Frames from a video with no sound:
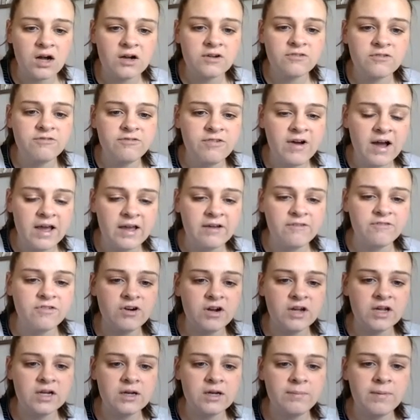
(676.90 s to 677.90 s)
fight for
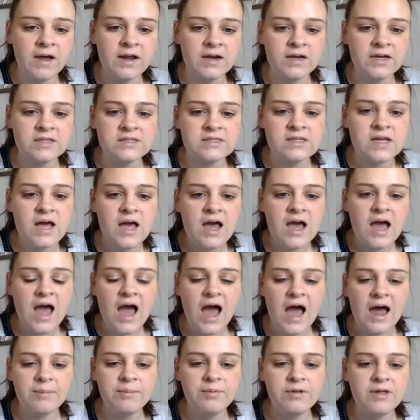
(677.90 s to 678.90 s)
independence
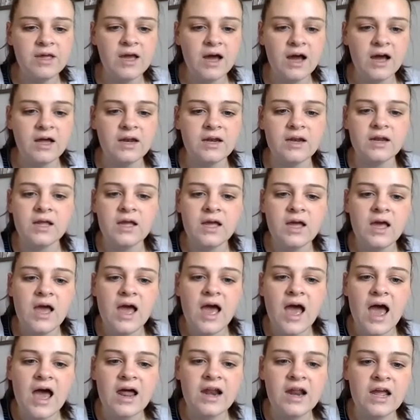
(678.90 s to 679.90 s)
had begun,
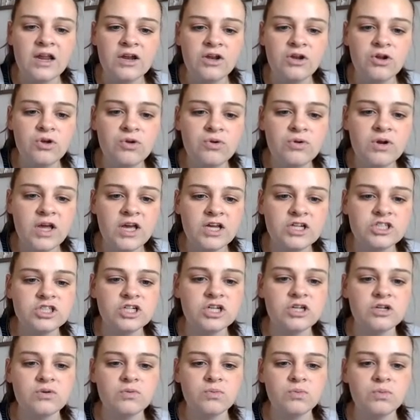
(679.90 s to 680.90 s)
and a new
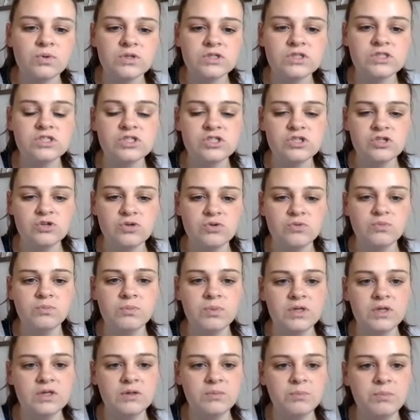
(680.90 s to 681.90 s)
nation would soon
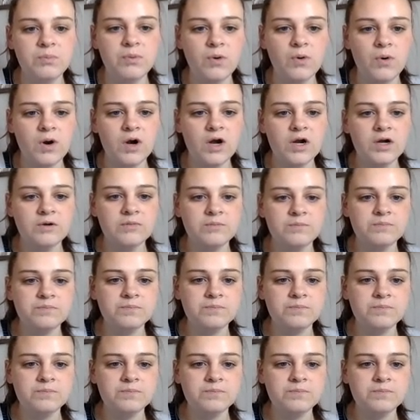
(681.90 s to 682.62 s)
be born.